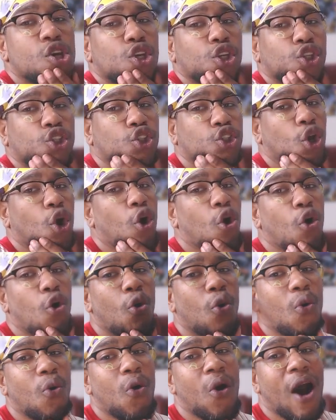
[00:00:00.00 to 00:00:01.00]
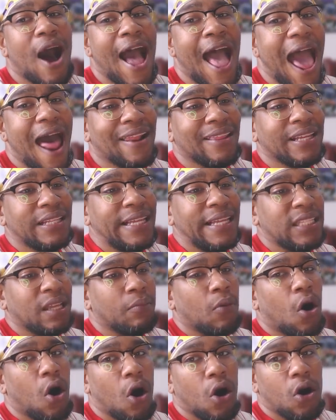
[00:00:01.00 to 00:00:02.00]
So I had to delete
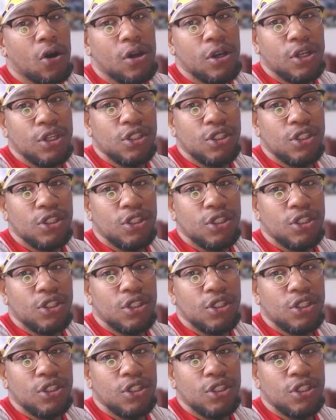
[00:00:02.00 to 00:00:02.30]
them all.